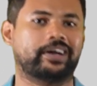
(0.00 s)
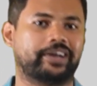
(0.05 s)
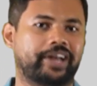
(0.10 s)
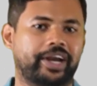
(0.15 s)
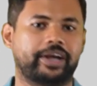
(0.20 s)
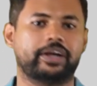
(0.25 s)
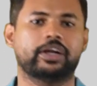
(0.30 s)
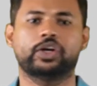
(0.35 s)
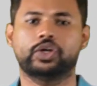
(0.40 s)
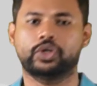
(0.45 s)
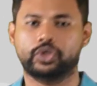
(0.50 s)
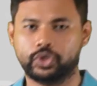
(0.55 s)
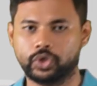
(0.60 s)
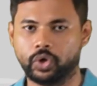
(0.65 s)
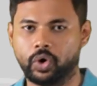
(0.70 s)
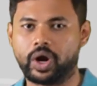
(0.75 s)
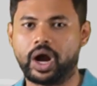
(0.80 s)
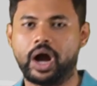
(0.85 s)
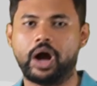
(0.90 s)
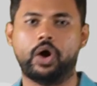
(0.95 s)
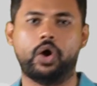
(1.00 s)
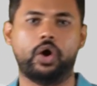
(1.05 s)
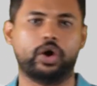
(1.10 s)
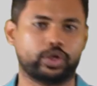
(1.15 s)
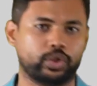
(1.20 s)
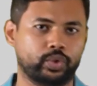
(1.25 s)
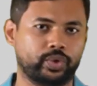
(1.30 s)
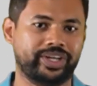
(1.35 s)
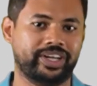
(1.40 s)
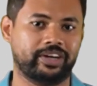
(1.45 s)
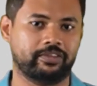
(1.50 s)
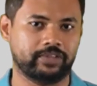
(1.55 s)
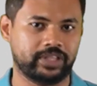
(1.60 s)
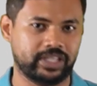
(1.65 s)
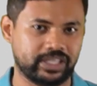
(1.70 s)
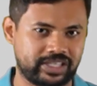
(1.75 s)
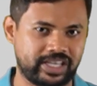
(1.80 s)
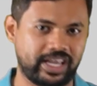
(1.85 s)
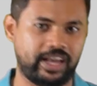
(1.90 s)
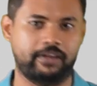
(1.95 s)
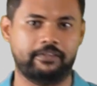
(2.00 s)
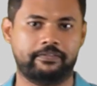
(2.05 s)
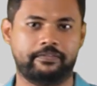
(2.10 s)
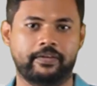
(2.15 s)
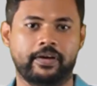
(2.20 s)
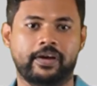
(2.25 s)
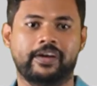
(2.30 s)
attained yoga or union with the self